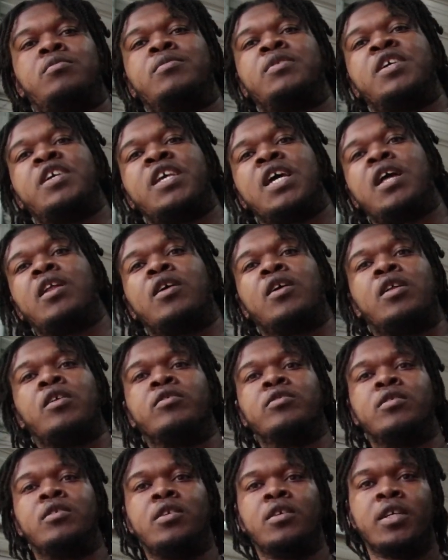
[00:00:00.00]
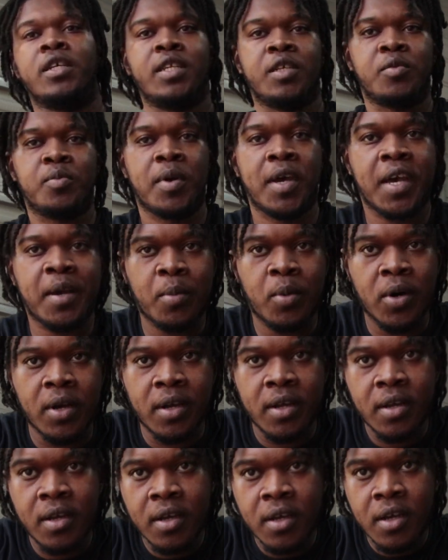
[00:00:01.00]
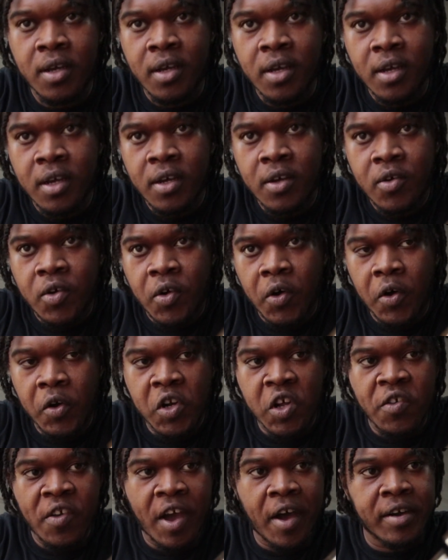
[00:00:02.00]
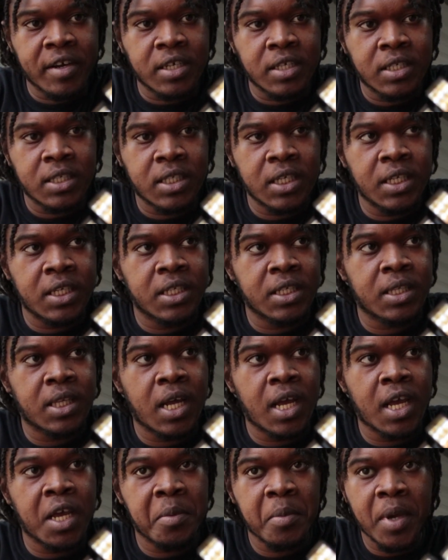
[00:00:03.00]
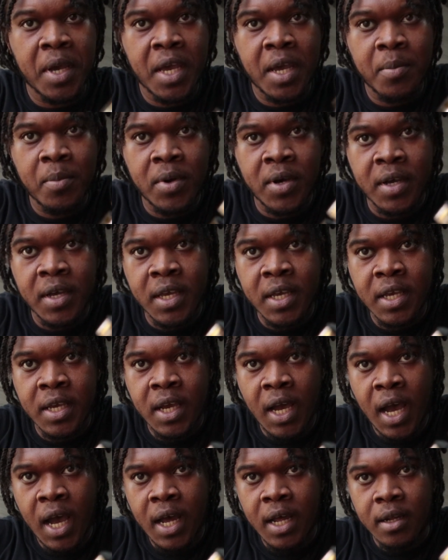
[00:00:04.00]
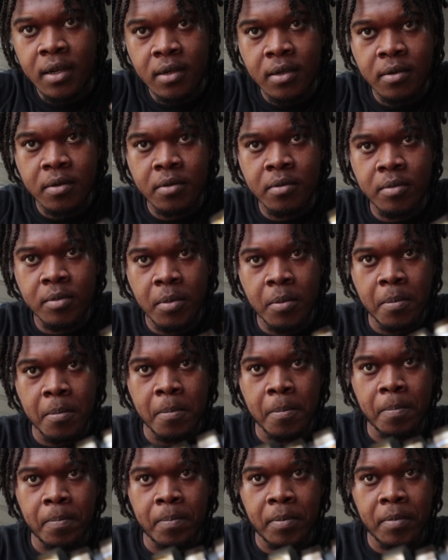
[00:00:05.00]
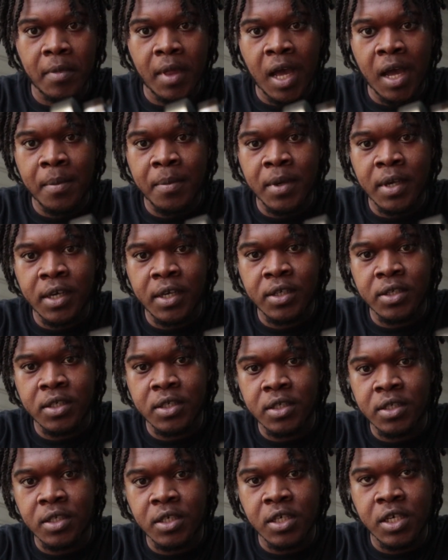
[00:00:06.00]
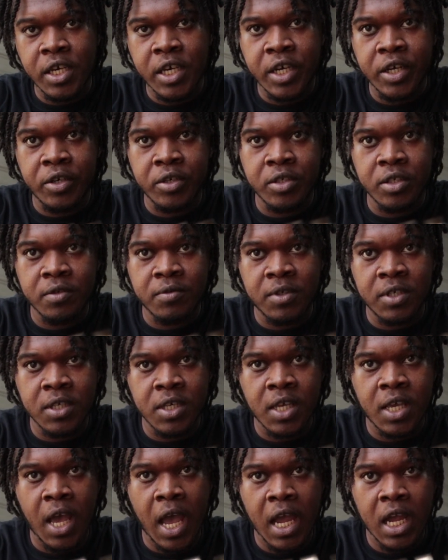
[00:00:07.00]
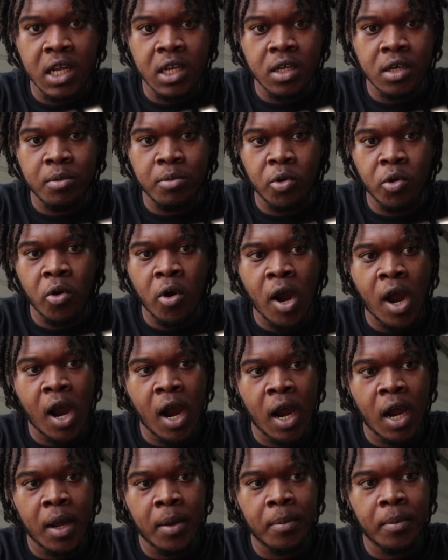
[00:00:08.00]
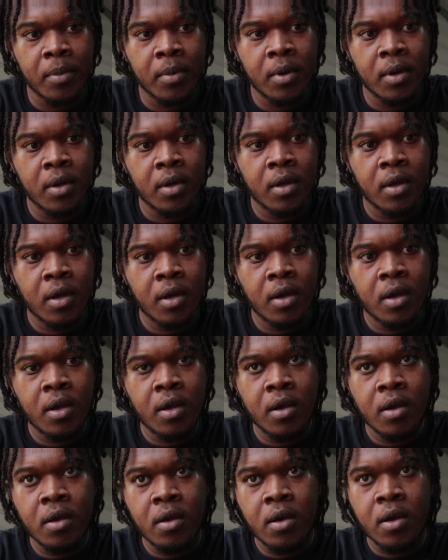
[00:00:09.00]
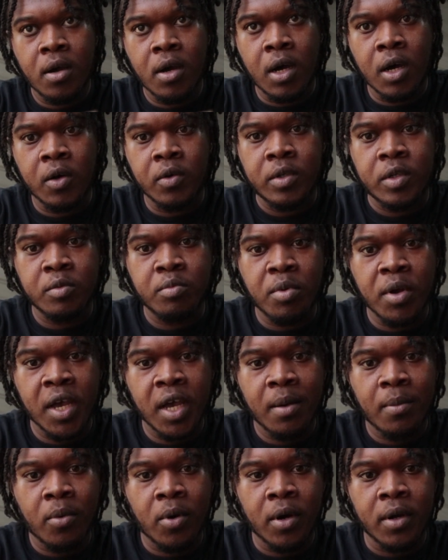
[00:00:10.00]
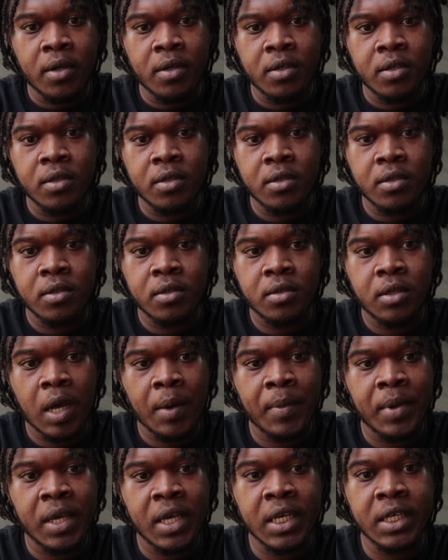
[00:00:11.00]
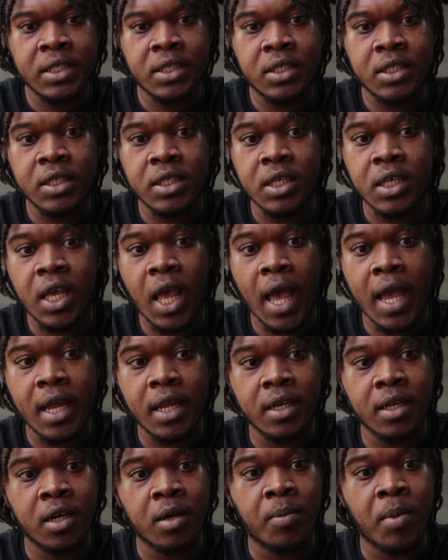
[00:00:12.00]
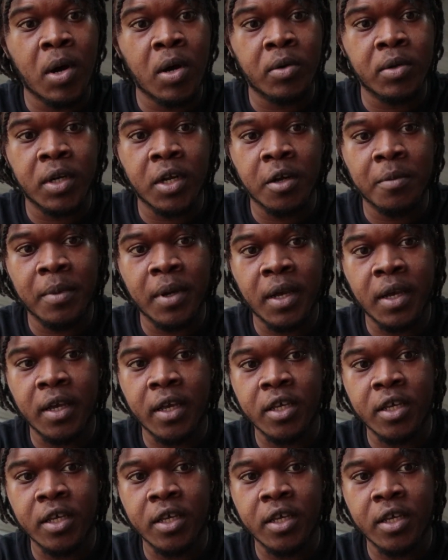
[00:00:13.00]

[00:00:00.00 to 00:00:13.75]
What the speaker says: Let me give y'all a closer look at this bad boy. I don't know if y'all can see this thing, man, but it got, I mean, just years of just caked up grime on this bad boy. I mean, it's just caked up on there, man.